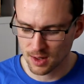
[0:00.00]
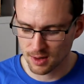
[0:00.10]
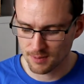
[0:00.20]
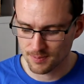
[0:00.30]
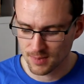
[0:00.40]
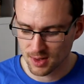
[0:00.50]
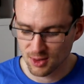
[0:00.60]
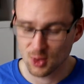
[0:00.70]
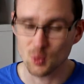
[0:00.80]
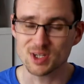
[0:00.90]
um,
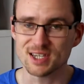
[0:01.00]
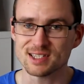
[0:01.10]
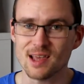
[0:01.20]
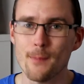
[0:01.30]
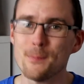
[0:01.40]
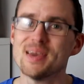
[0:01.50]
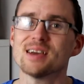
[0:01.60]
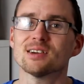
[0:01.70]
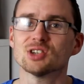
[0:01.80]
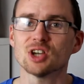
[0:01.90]
which is their
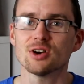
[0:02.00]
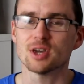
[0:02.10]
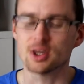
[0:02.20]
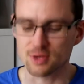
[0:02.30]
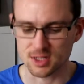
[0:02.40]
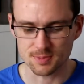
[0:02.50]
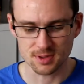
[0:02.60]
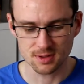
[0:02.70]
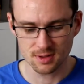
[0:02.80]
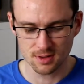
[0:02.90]
big chunky
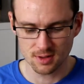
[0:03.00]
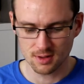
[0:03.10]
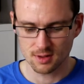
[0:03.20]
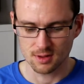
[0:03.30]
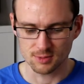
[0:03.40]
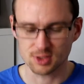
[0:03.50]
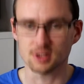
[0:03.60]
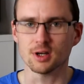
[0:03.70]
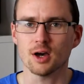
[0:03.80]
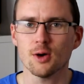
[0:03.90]
crisps. I'm just
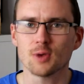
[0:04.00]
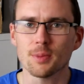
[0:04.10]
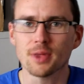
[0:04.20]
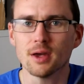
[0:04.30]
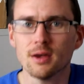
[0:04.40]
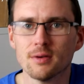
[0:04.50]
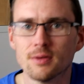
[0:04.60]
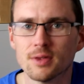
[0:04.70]
going to hold up their